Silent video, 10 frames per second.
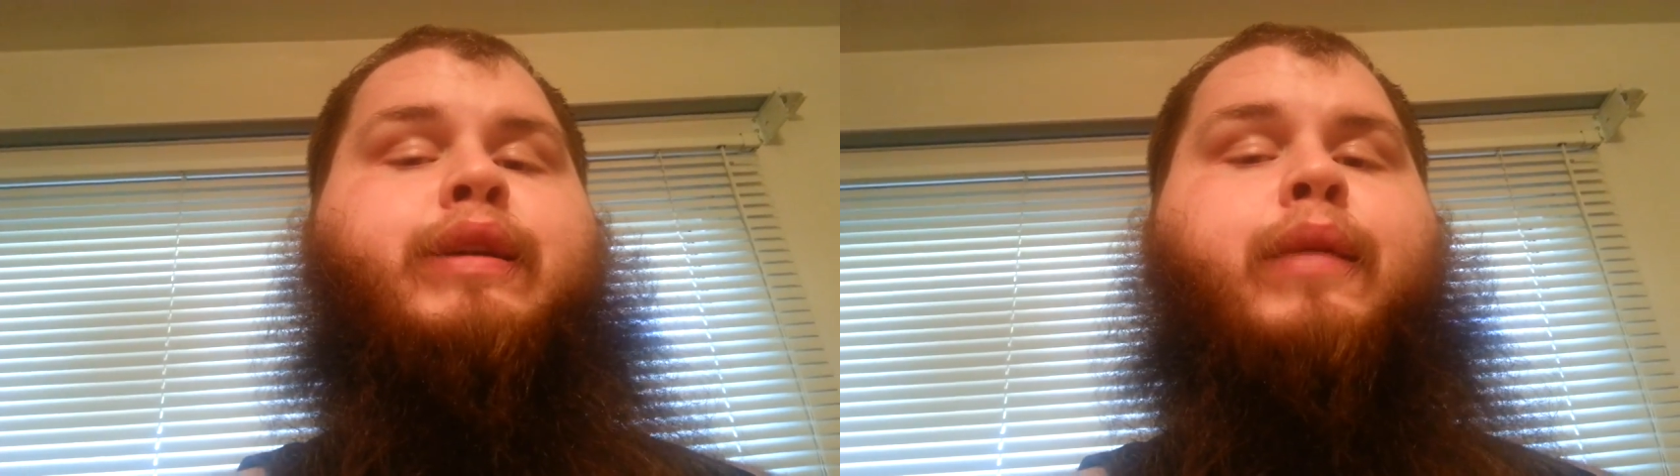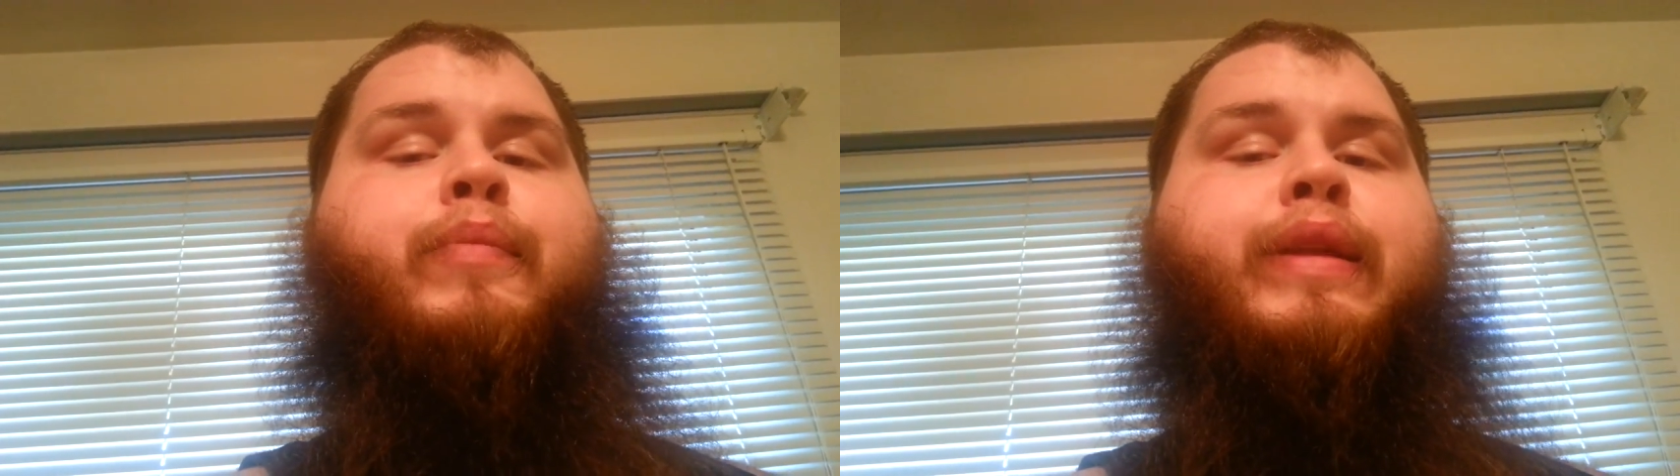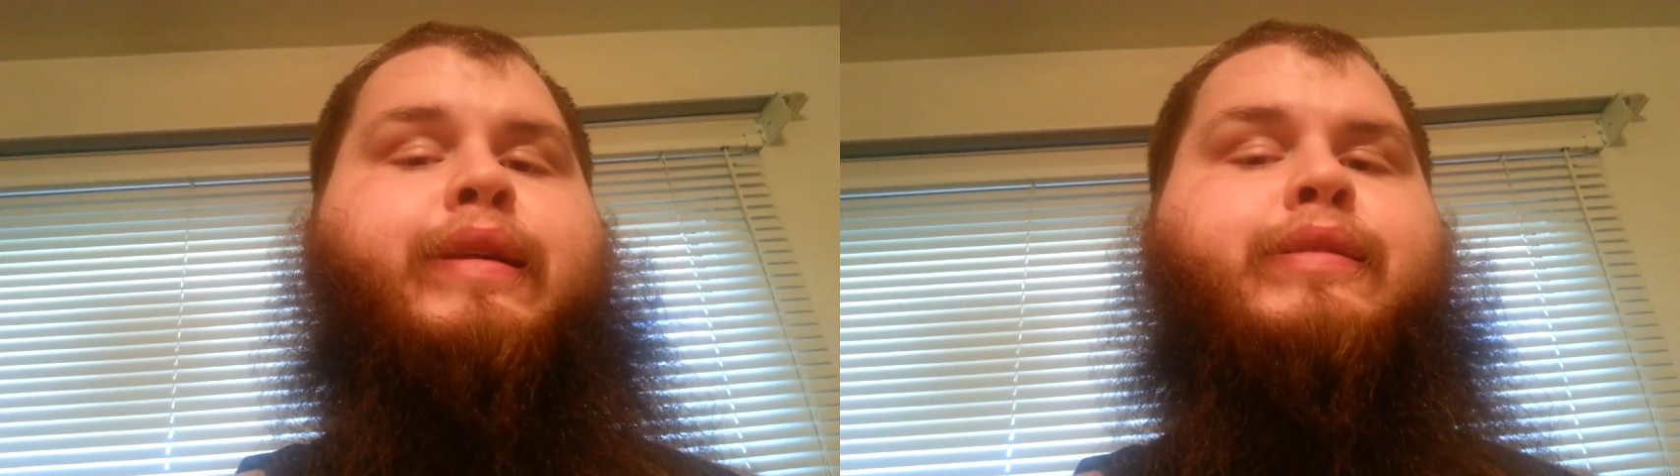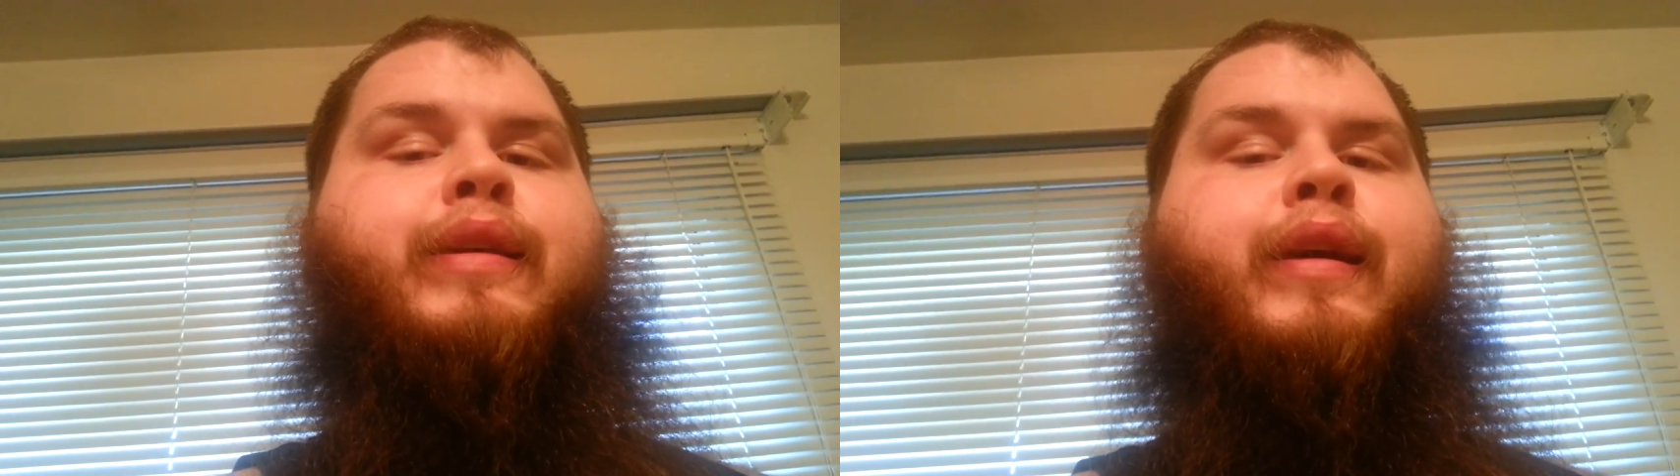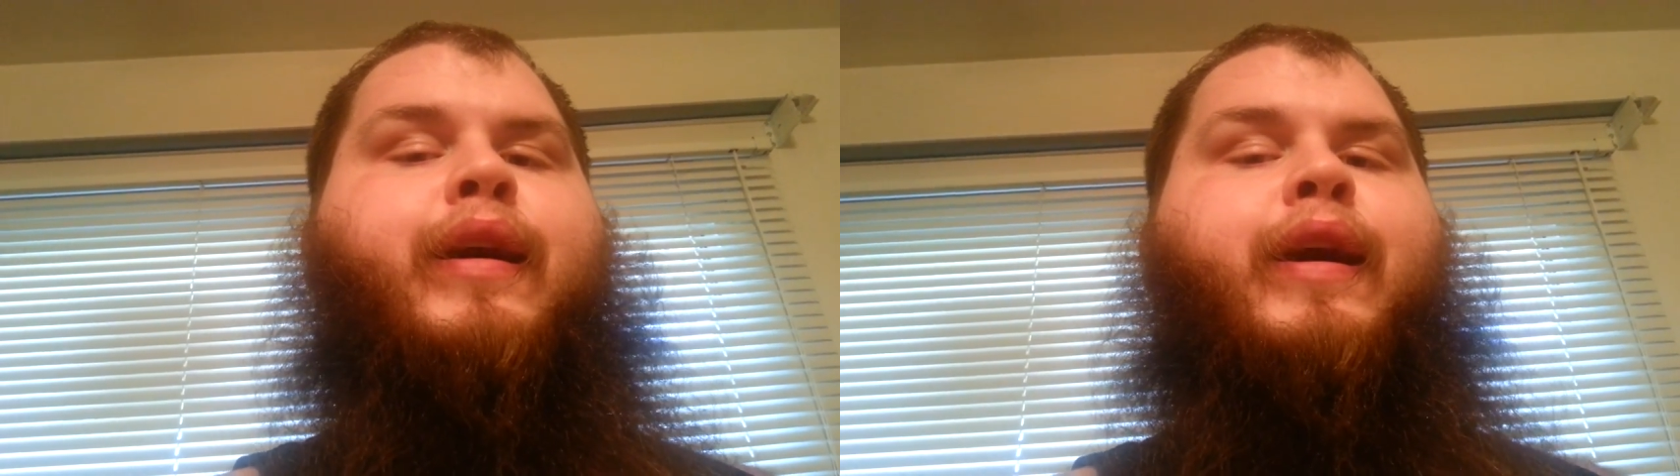companies.
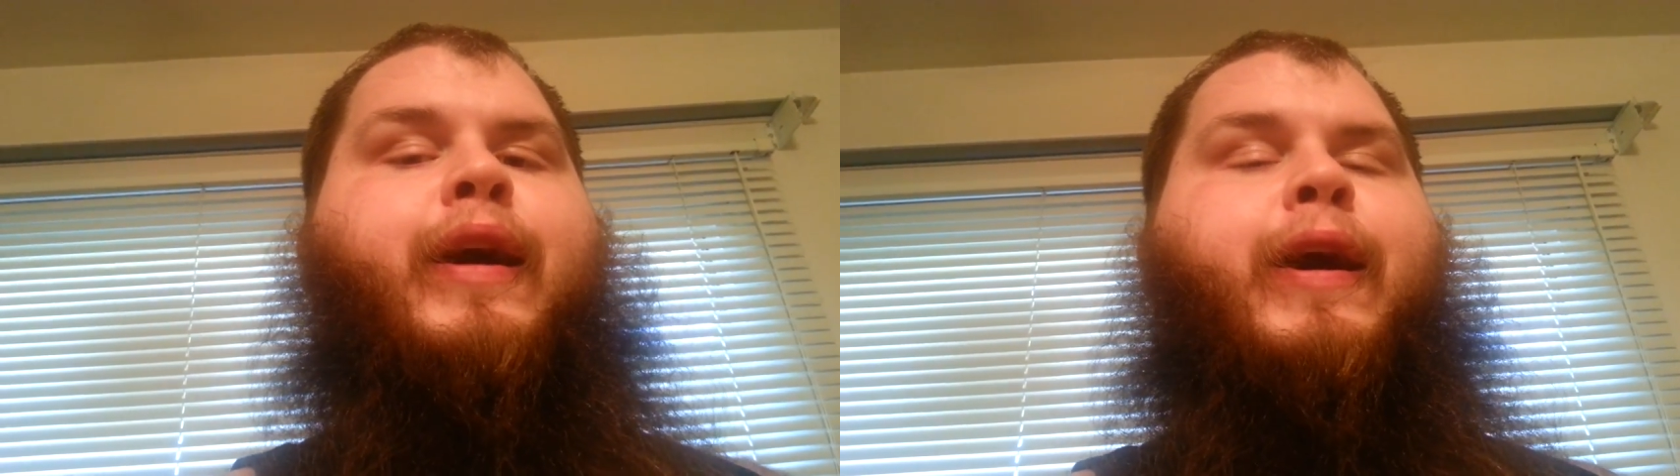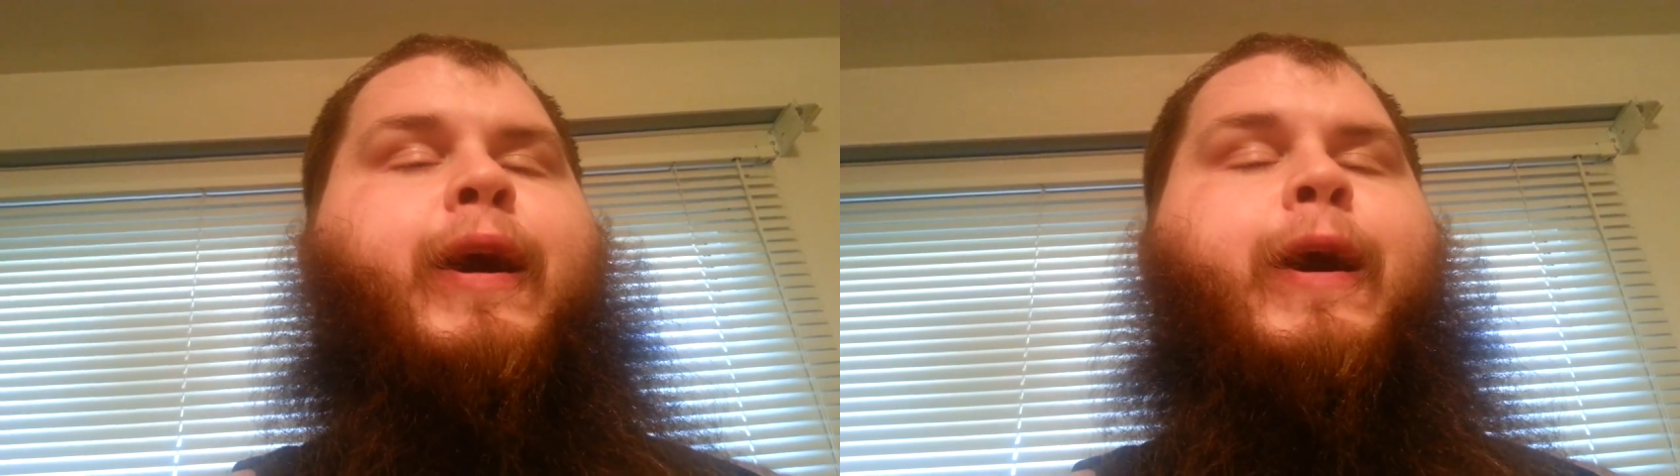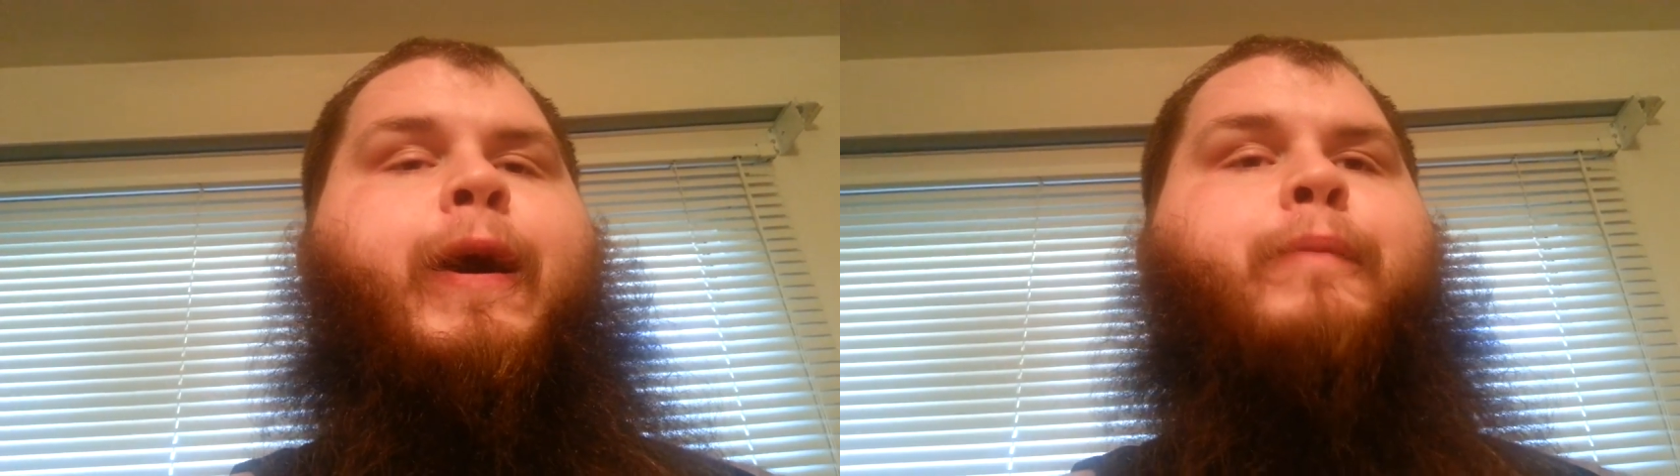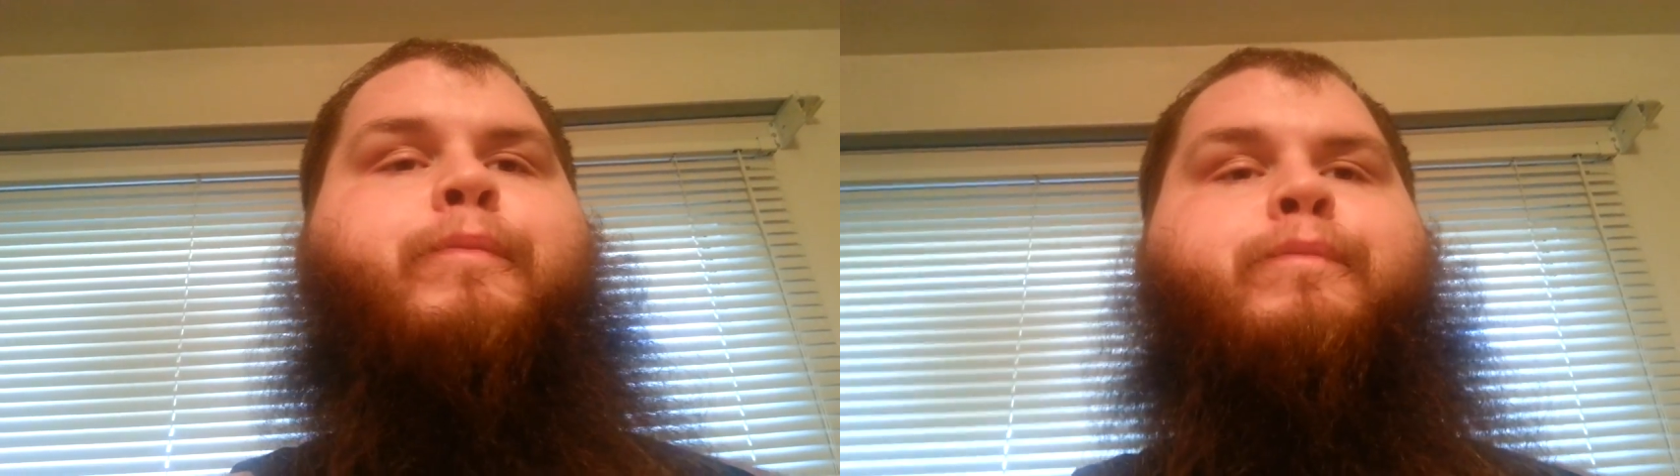Uh,